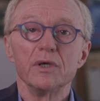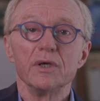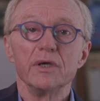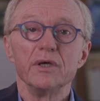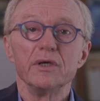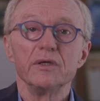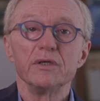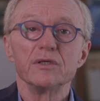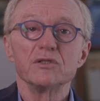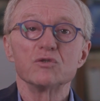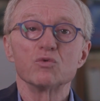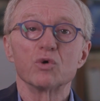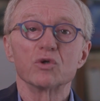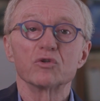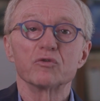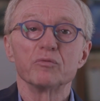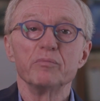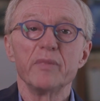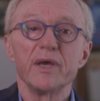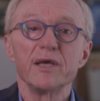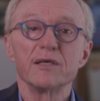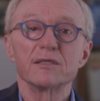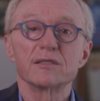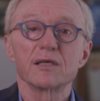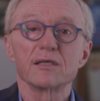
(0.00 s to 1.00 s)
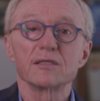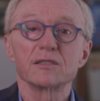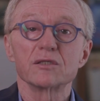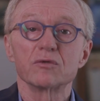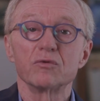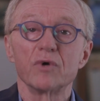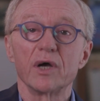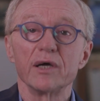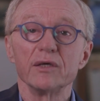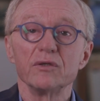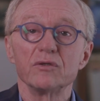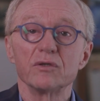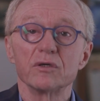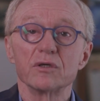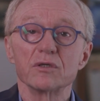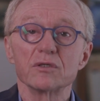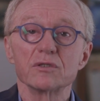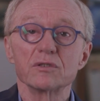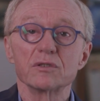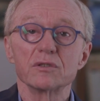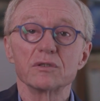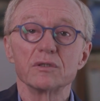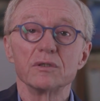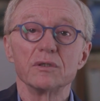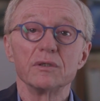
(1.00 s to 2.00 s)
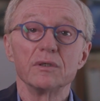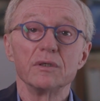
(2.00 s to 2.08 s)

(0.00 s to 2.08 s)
It is what makes us writers,